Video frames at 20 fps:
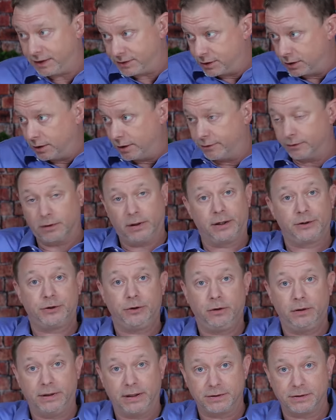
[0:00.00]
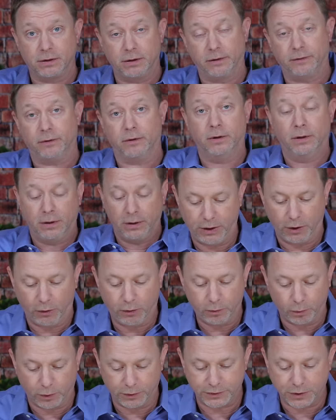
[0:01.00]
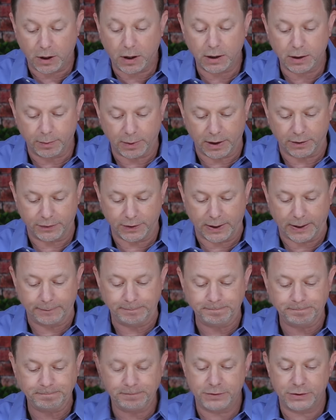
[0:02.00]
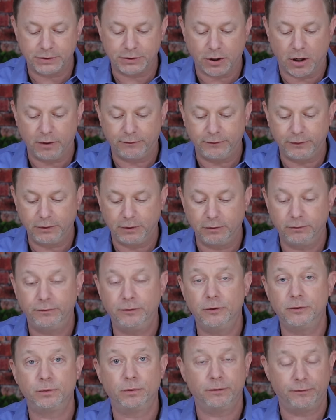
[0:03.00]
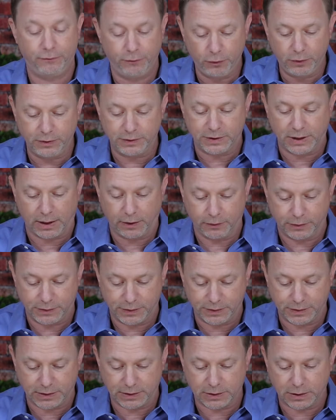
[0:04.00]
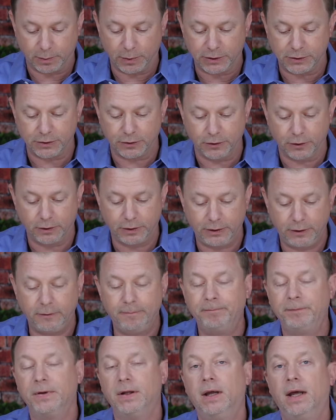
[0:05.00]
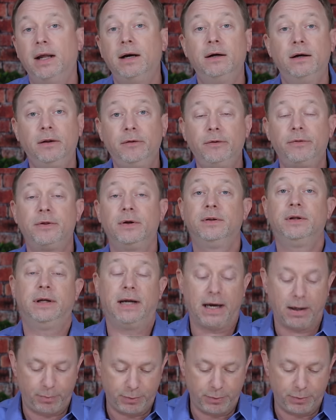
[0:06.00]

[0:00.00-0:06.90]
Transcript: That's another lecture and that's another video, and we'll talk about that. This is often confused with food intolerances, as I mentioned earlier. And another thing that